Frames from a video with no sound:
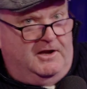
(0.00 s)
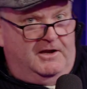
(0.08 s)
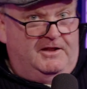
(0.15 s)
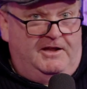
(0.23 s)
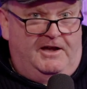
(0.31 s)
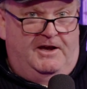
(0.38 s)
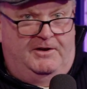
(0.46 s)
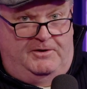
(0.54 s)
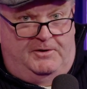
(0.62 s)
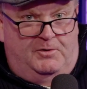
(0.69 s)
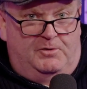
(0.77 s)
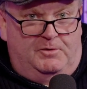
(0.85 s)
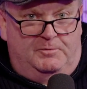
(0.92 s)
The
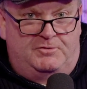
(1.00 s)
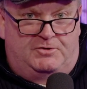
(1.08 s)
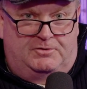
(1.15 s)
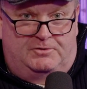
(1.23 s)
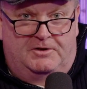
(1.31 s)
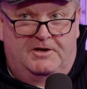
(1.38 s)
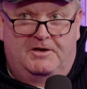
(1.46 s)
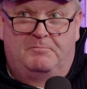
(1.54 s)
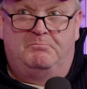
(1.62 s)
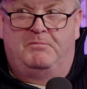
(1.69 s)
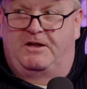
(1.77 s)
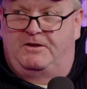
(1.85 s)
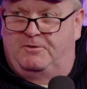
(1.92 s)
Ideal Home Show,
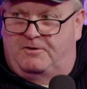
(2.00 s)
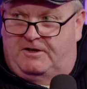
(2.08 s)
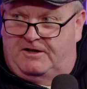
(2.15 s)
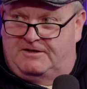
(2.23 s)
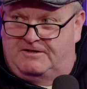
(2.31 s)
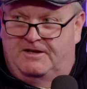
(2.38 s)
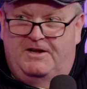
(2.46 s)
middle class.